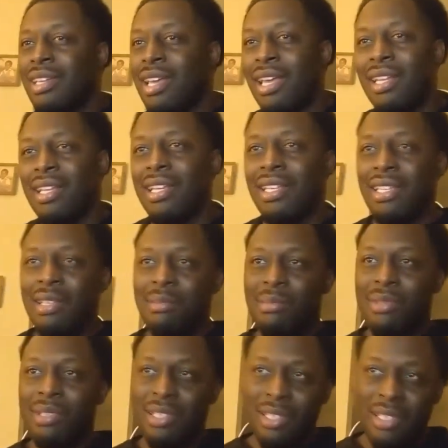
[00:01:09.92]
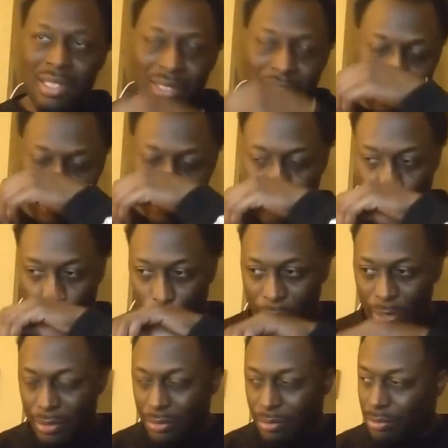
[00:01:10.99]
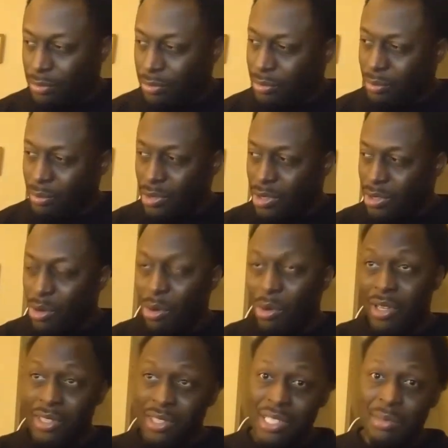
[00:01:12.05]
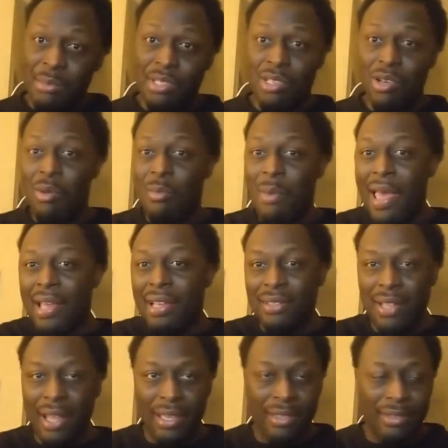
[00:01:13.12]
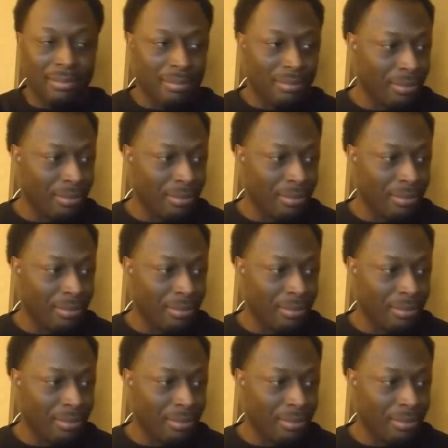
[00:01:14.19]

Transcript: His story seems to go back like